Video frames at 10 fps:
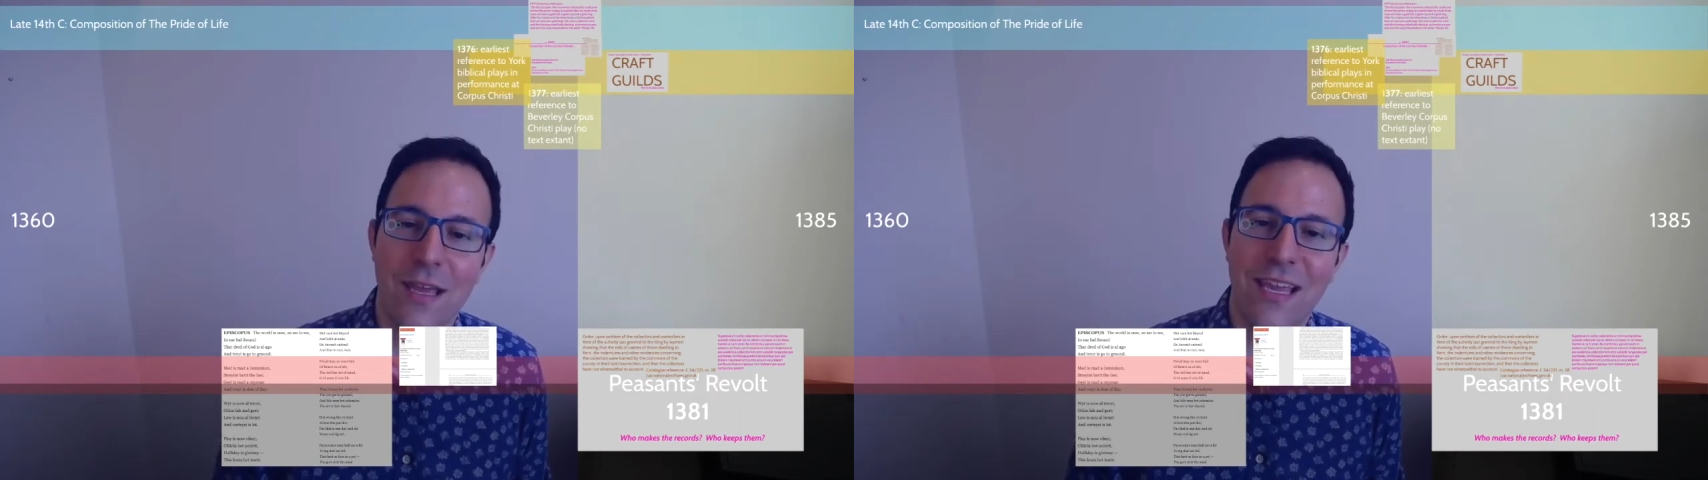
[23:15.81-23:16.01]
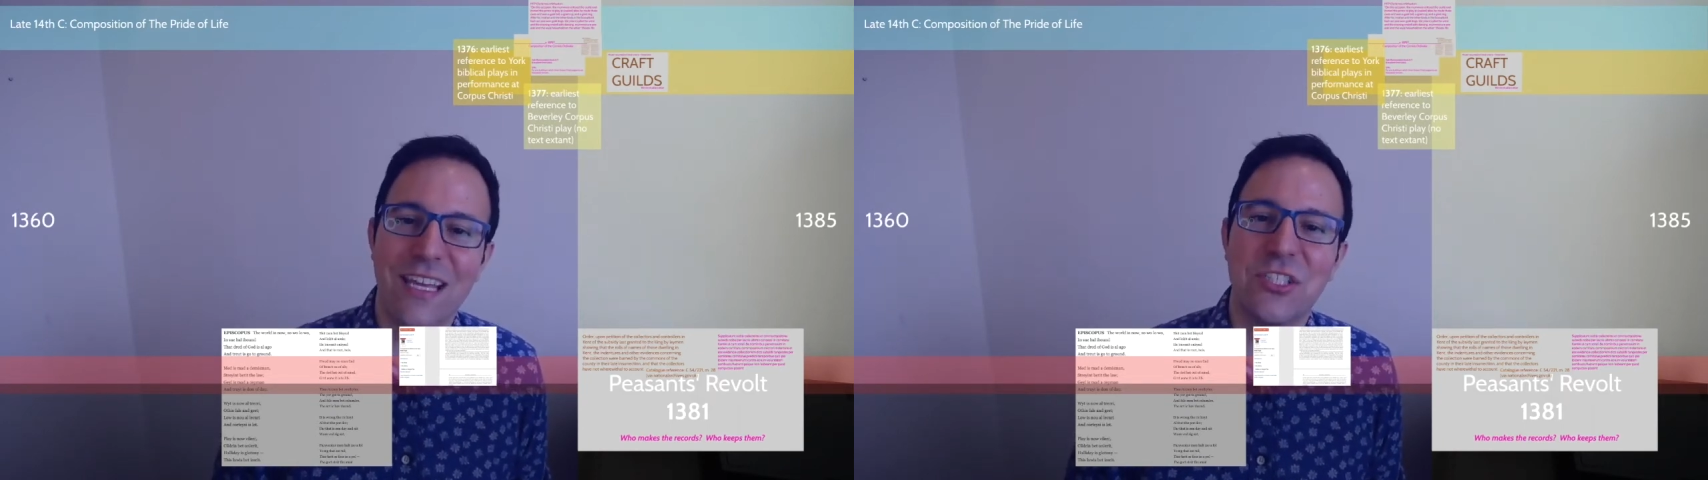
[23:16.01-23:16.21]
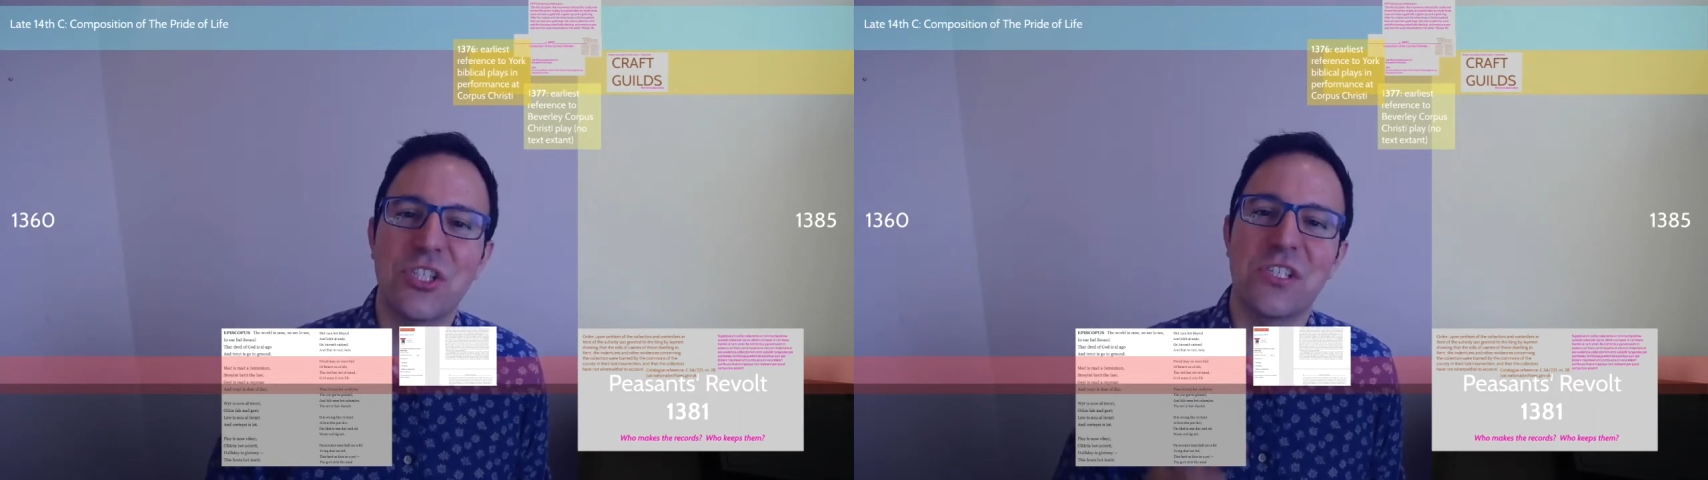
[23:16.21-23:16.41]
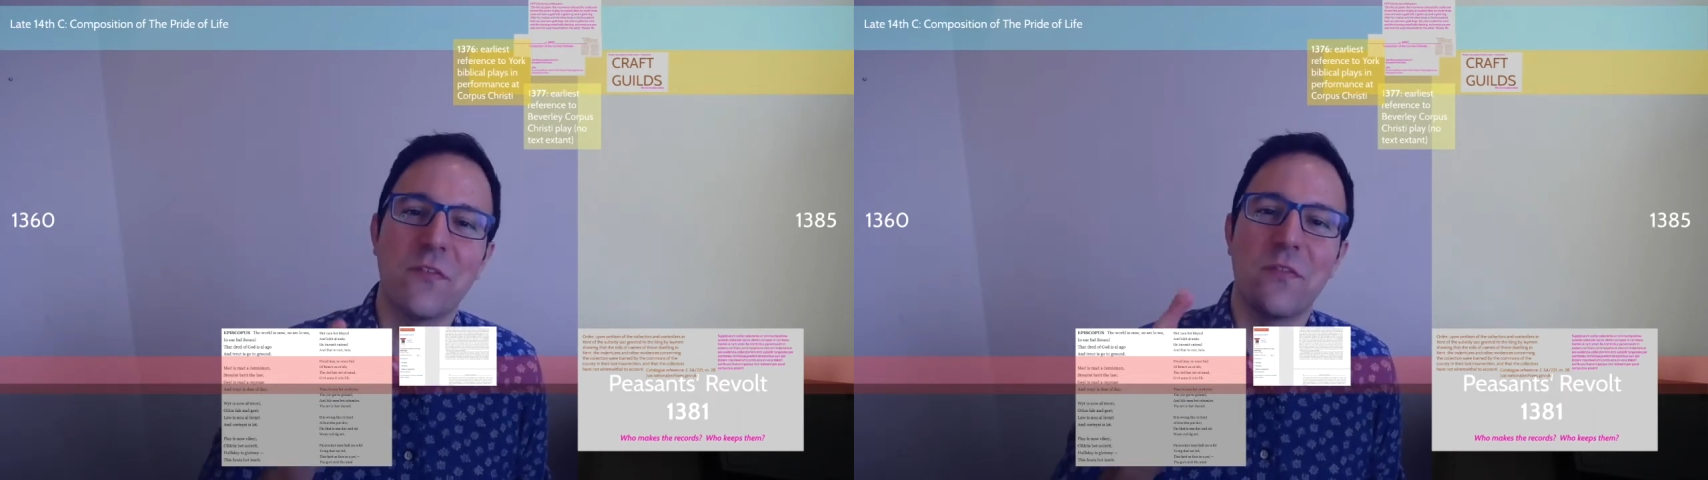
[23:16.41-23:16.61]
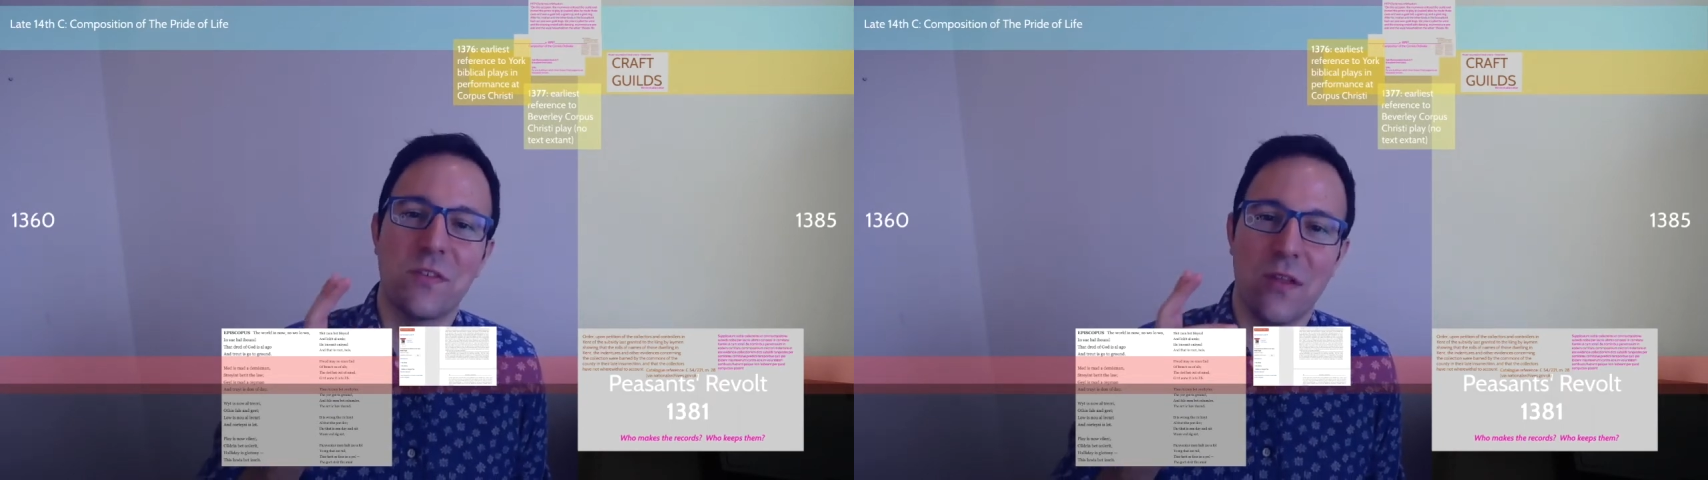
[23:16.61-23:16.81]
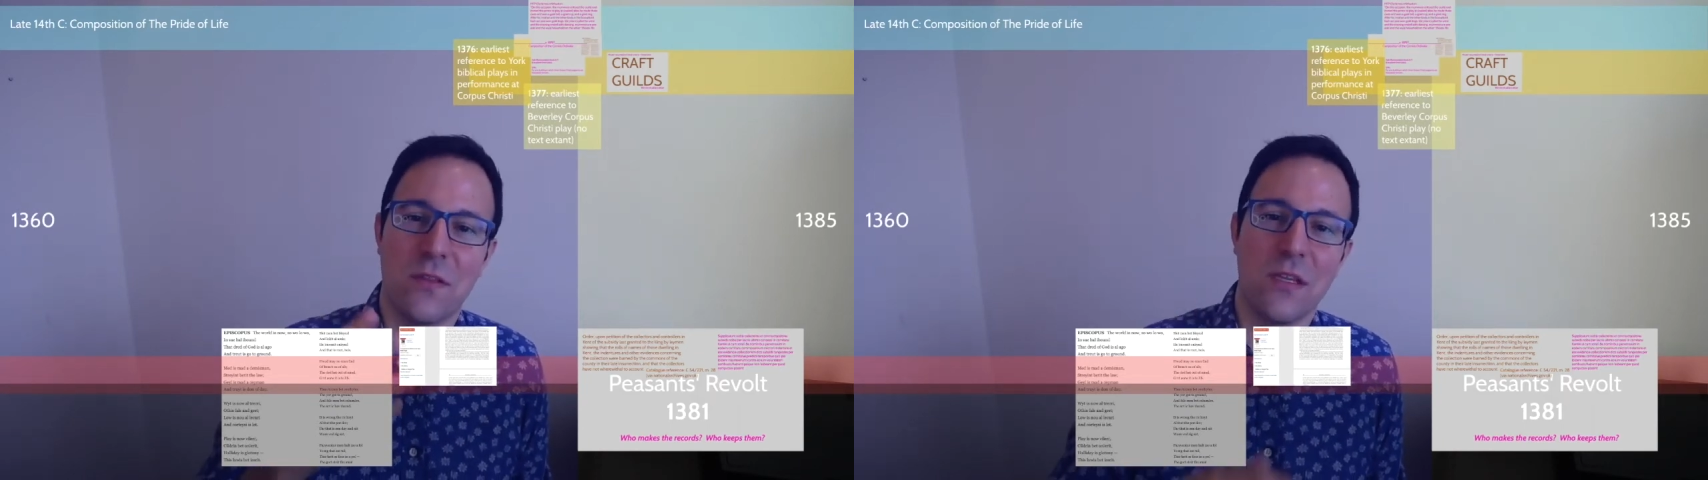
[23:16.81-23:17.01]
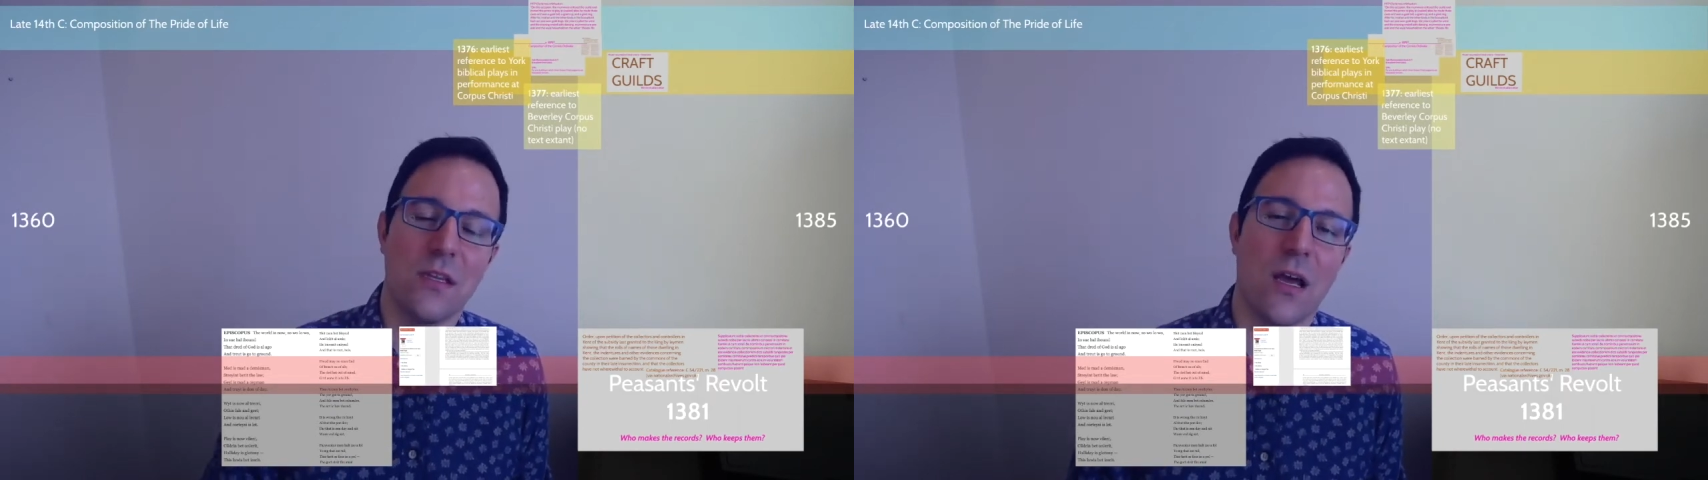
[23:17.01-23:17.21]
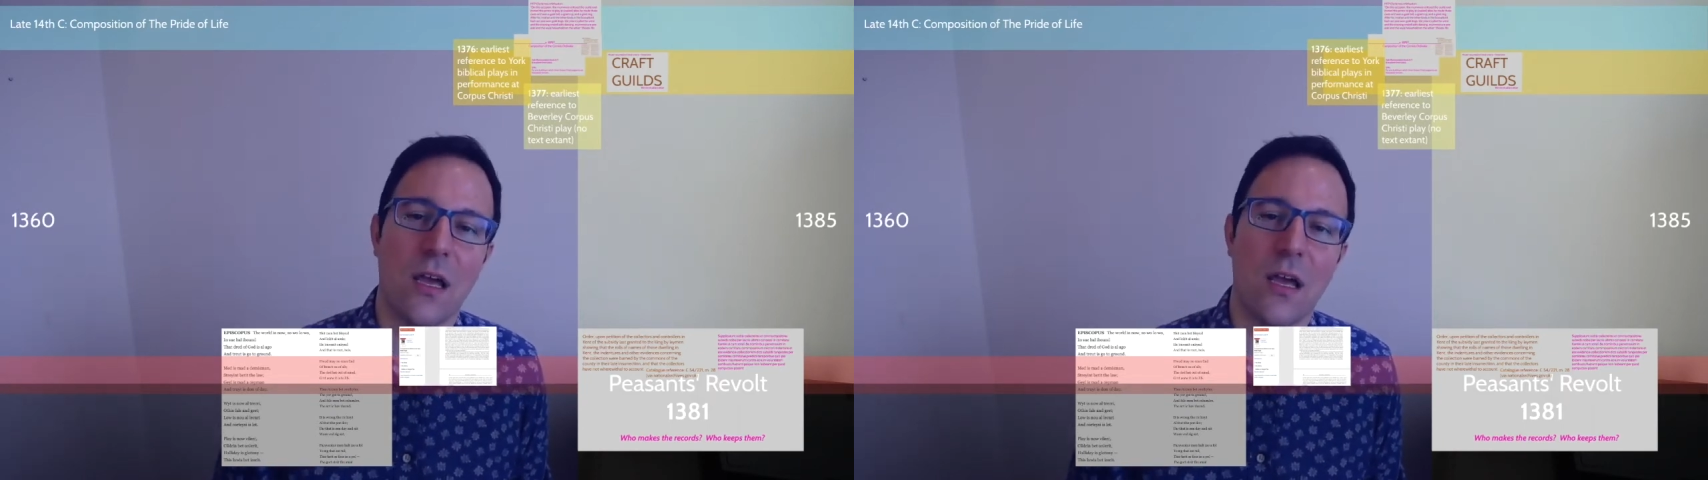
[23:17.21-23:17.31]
It shifts the